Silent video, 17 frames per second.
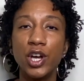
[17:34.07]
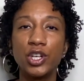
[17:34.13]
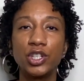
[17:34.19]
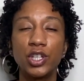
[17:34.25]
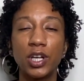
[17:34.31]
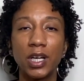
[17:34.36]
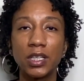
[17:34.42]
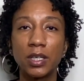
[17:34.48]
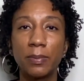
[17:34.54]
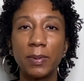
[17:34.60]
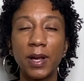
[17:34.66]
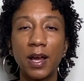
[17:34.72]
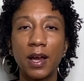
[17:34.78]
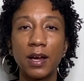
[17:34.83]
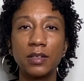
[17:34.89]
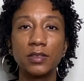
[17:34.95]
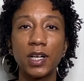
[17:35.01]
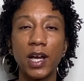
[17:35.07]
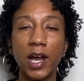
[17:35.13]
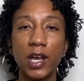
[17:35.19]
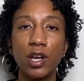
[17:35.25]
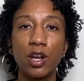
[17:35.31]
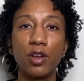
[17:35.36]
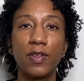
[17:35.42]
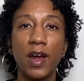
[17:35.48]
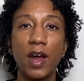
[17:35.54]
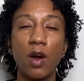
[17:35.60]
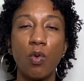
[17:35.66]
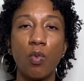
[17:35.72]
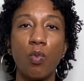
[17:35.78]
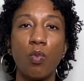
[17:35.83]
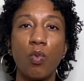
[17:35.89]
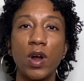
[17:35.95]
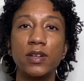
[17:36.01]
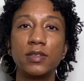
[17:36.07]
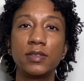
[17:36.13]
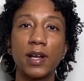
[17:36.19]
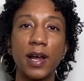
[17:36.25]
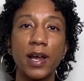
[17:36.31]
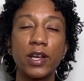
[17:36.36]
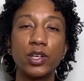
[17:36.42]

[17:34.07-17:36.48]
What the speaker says: just because I know that once I